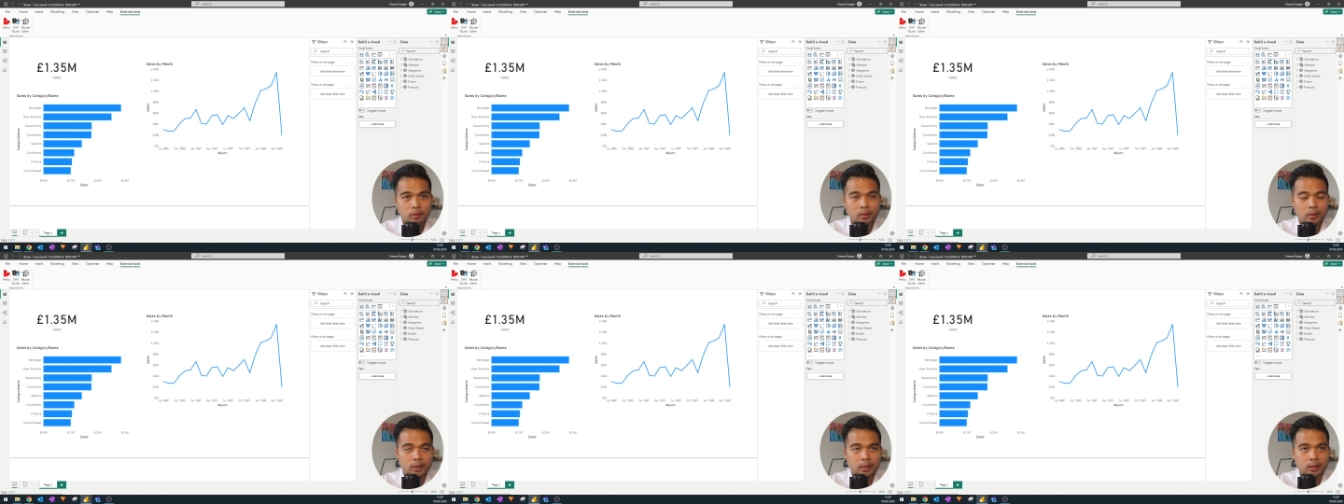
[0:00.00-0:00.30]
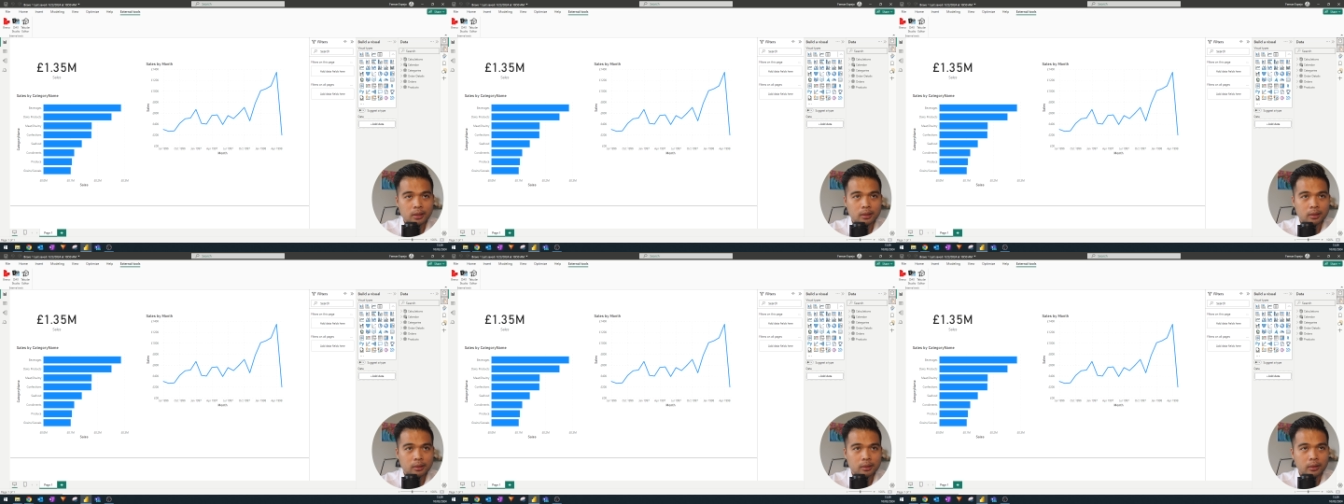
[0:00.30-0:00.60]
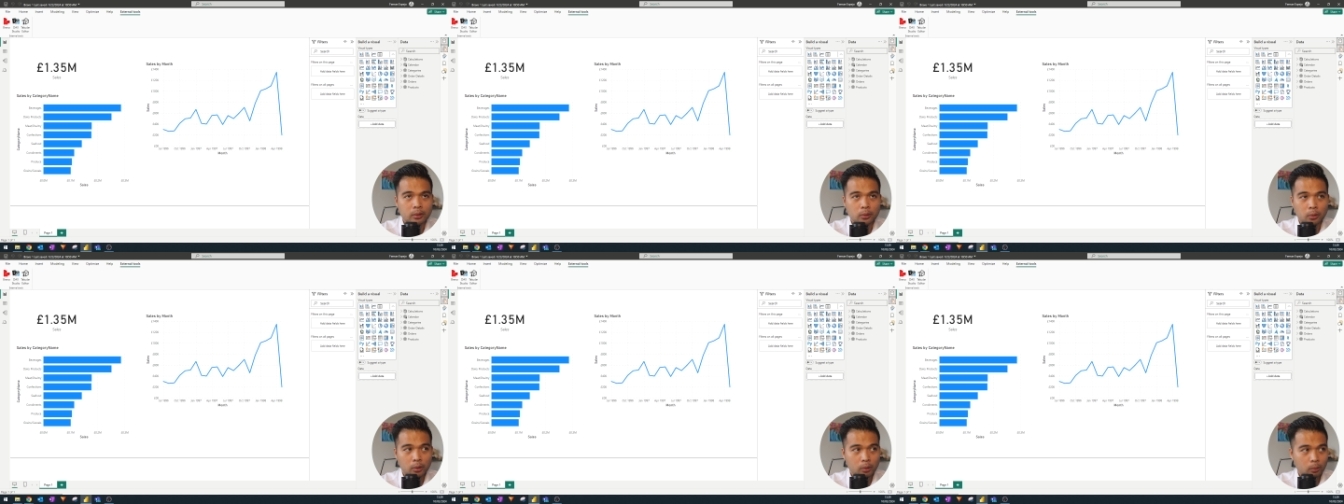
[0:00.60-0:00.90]
the
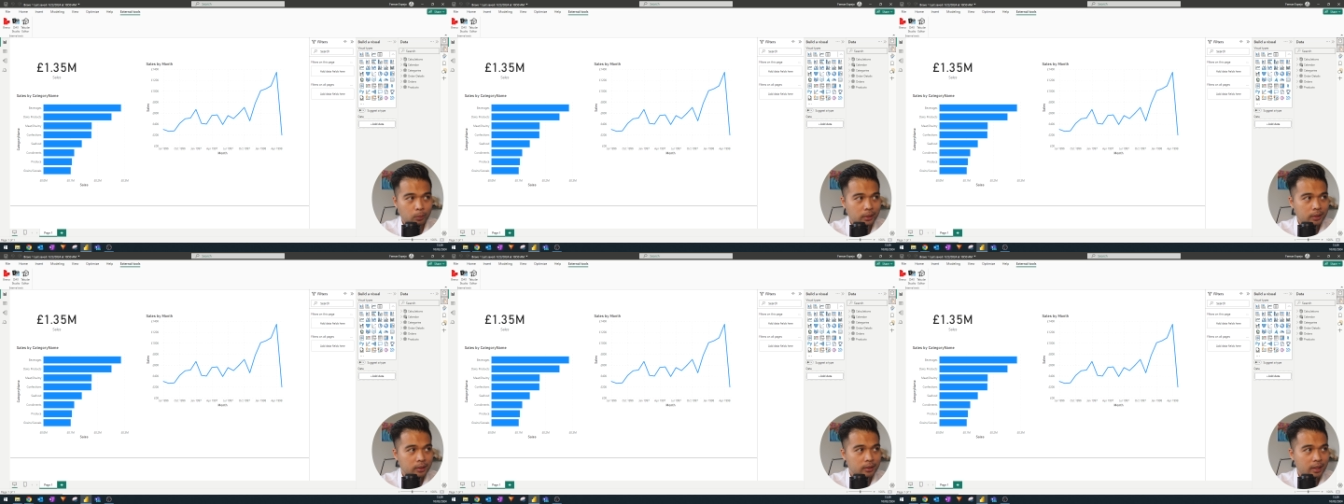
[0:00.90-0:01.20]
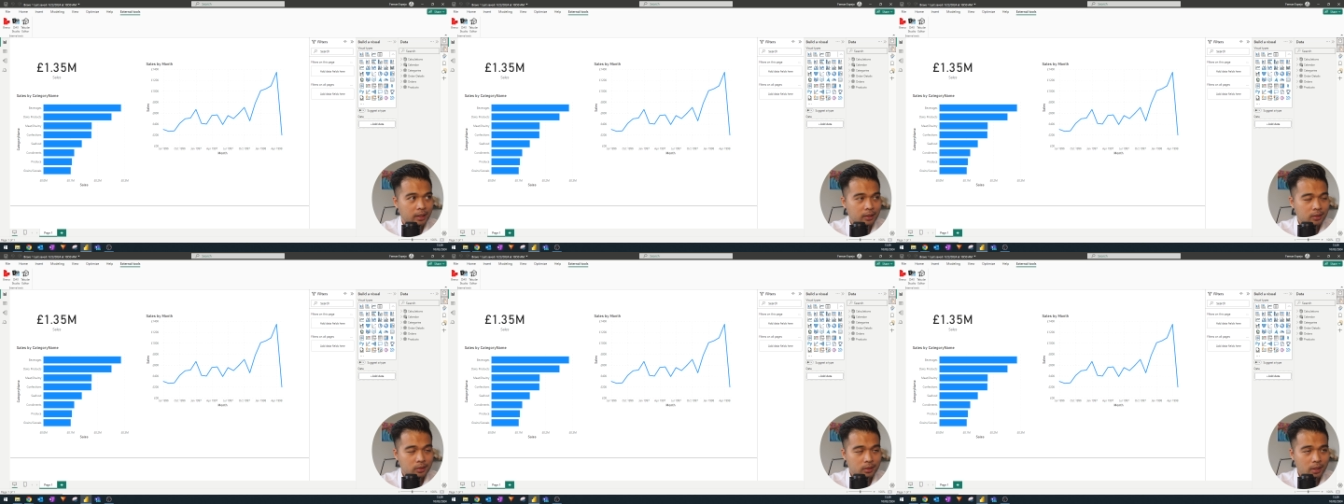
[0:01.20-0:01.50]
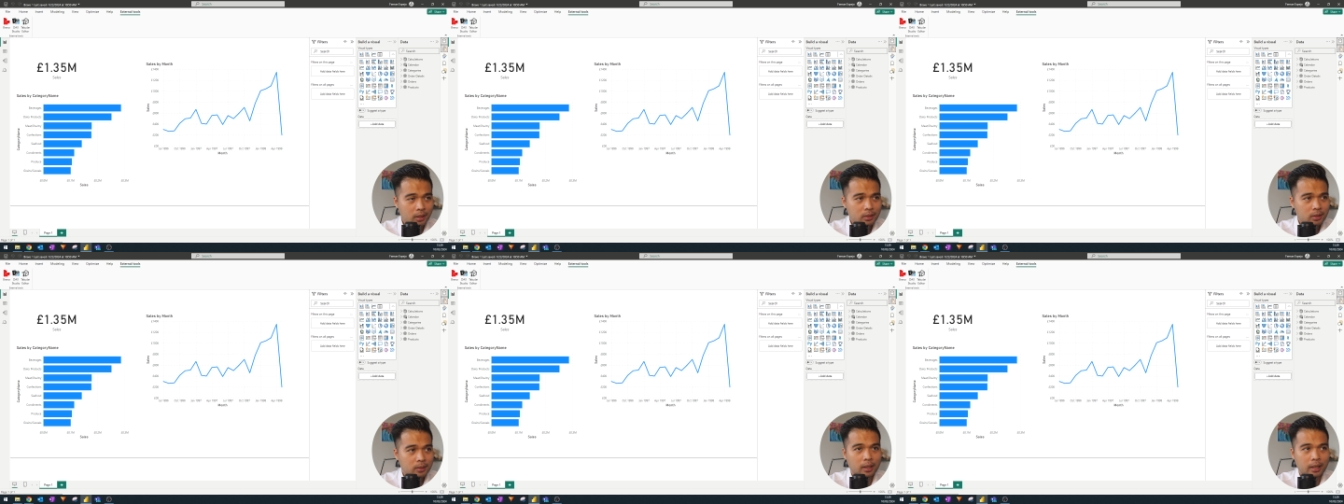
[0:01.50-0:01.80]
Northwind data set.